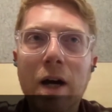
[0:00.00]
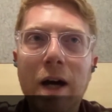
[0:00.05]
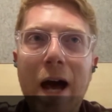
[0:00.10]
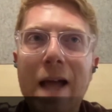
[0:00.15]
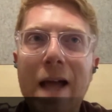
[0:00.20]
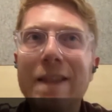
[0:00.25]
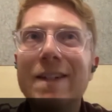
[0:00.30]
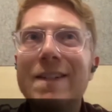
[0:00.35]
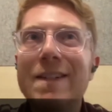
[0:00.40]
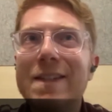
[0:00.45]

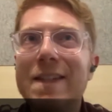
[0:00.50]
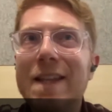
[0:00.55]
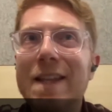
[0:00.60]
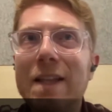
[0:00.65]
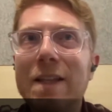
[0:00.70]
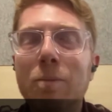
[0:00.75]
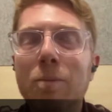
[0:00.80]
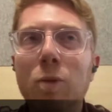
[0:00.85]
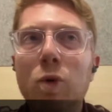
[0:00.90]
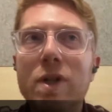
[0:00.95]

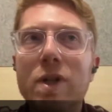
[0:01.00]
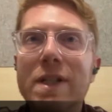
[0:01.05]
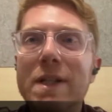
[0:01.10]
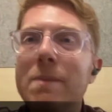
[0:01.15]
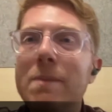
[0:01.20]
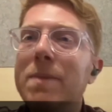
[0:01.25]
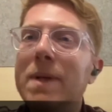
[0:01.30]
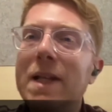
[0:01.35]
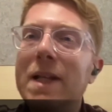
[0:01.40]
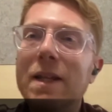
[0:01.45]
understand more
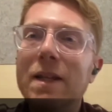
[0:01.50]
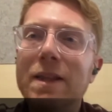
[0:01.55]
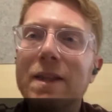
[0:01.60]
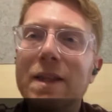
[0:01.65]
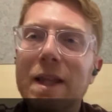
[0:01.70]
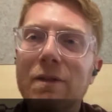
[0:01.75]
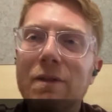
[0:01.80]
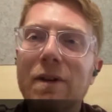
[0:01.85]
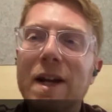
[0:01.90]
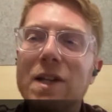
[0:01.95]
deeply
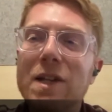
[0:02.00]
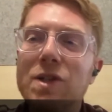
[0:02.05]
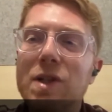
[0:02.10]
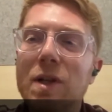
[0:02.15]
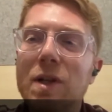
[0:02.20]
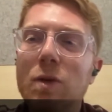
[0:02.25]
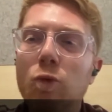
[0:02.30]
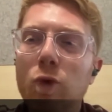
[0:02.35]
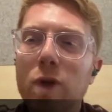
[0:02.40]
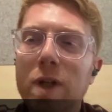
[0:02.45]
the
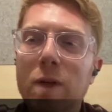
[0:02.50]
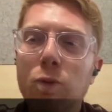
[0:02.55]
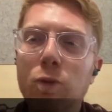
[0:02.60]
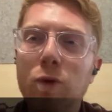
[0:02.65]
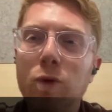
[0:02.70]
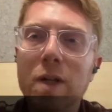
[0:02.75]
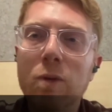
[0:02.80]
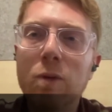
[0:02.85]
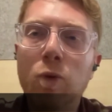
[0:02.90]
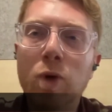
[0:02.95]
direction we
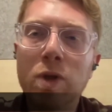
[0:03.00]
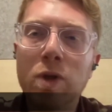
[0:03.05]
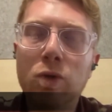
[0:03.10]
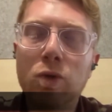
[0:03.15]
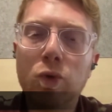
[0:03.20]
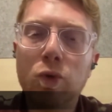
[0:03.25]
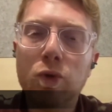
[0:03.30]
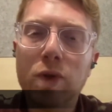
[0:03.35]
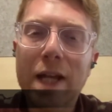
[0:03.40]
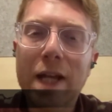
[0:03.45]
wanted
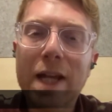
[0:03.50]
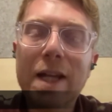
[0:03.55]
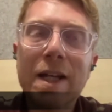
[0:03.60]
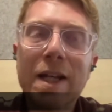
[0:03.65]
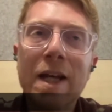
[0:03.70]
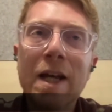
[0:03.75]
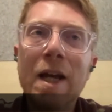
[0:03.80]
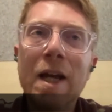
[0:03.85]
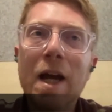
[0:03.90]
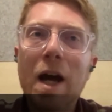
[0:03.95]
to take.
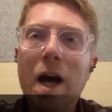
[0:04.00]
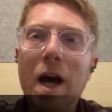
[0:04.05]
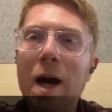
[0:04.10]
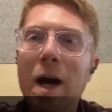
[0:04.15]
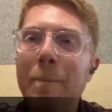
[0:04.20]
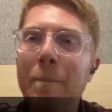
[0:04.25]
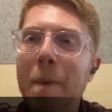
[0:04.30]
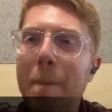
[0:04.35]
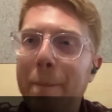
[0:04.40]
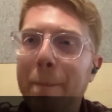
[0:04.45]

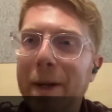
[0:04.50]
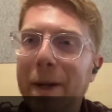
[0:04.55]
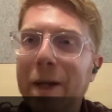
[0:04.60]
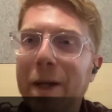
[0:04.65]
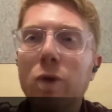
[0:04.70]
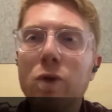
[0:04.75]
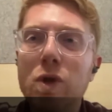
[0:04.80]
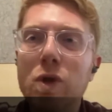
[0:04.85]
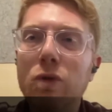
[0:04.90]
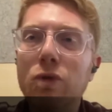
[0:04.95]
But
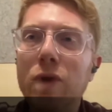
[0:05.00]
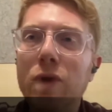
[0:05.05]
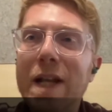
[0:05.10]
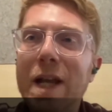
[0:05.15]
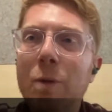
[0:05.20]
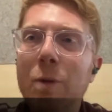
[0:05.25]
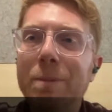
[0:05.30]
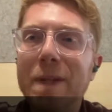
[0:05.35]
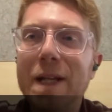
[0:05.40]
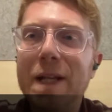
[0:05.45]
also it really
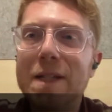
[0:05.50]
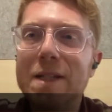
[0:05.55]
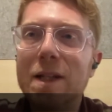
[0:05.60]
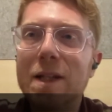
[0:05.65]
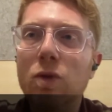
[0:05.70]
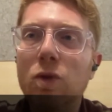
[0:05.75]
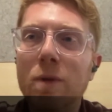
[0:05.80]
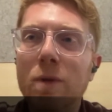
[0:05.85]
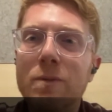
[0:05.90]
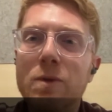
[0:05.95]
helped us
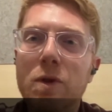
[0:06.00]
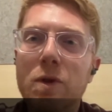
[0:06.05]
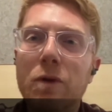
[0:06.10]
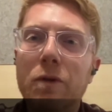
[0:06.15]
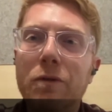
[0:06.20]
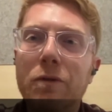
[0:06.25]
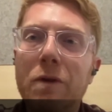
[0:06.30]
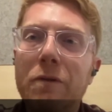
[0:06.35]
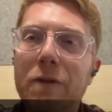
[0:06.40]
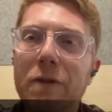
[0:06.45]
in terms of
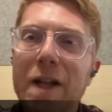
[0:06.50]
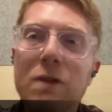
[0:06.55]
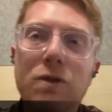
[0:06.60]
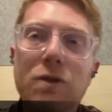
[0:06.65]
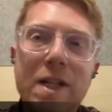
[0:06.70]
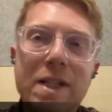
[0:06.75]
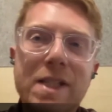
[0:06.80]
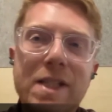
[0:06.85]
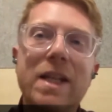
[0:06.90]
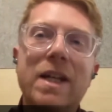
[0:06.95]

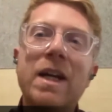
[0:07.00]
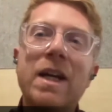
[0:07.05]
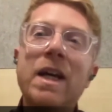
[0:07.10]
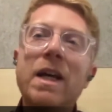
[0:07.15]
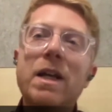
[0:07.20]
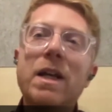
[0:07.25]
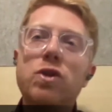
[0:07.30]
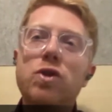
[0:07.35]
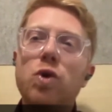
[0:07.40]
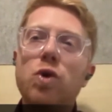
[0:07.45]
fundraising.
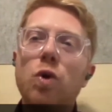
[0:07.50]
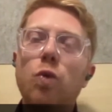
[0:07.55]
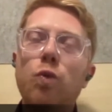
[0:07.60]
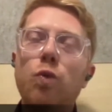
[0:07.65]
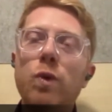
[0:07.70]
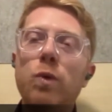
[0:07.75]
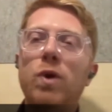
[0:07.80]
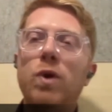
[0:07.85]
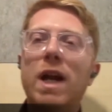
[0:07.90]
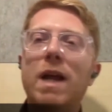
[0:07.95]
So
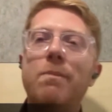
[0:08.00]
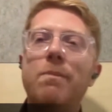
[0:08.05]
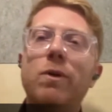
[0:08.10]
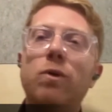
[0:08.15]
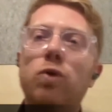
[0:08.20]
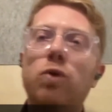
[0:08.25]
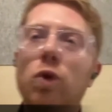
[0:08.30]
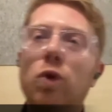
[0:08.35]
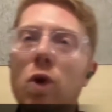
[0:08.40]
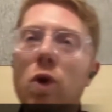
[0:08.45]
we were able
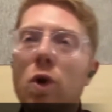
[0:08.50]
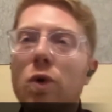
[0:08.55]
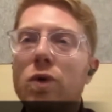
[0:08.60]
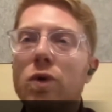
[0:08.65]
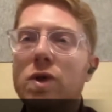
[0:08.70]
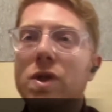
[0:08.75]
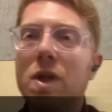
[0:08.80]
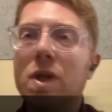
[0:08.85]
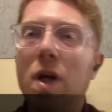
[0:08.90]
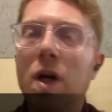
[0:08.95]
to
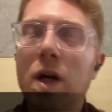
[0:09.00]
close